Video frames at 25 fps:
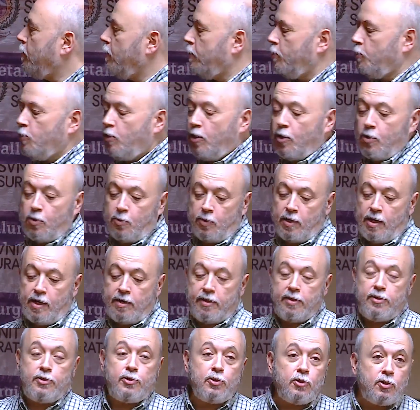You know, we are
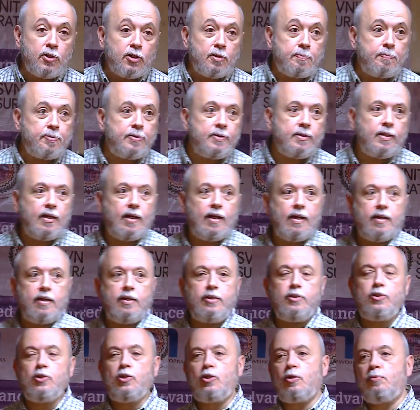in Europe, and
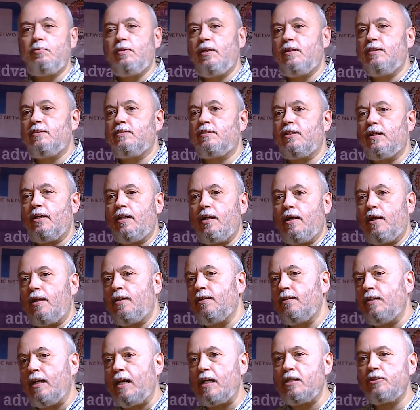in Europe there is a
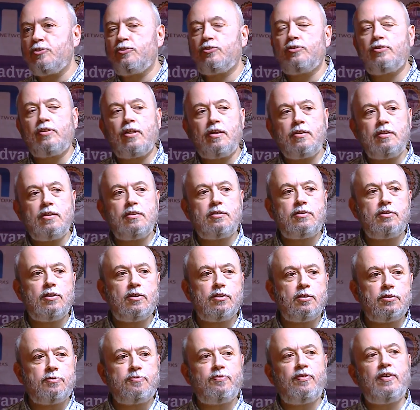large
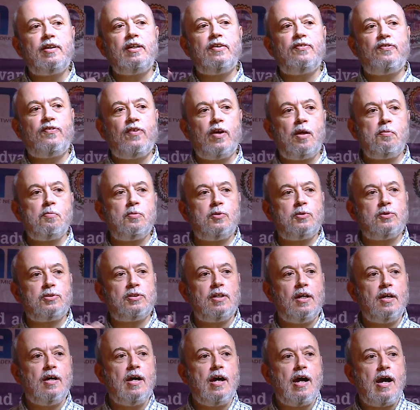tradition of very famous
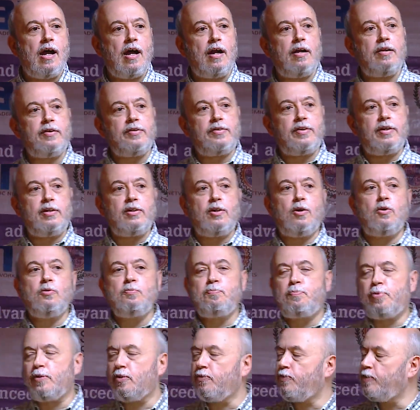and
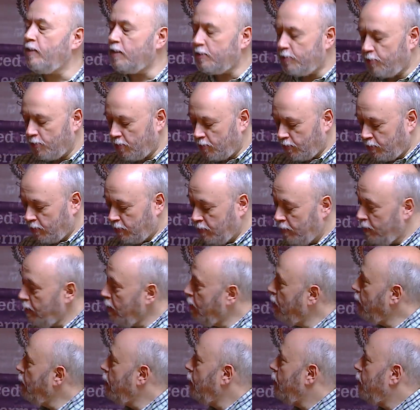renowned professors.
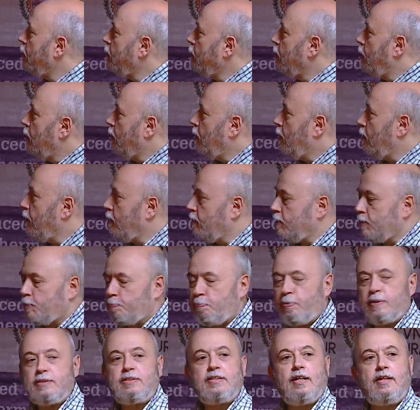
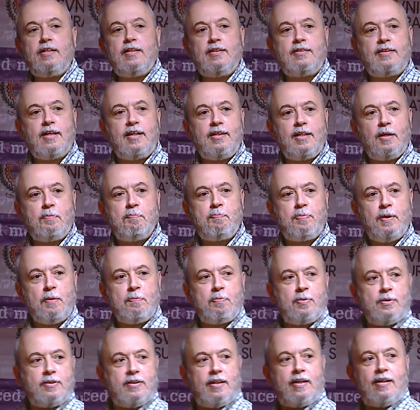Especially Italian
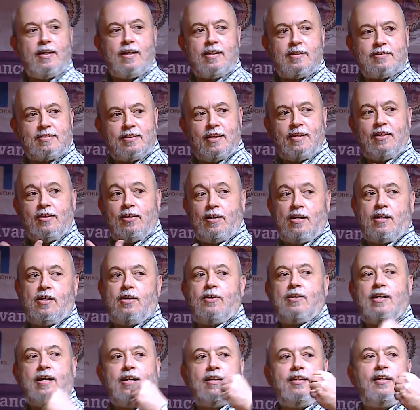people, they are saying,
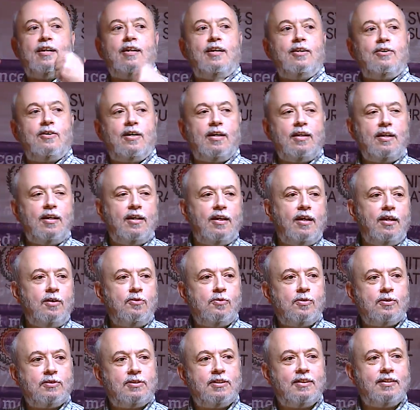Galileo Galilei
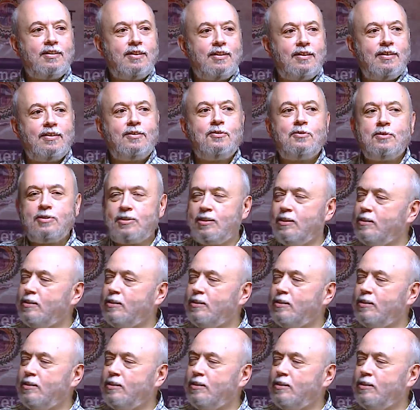was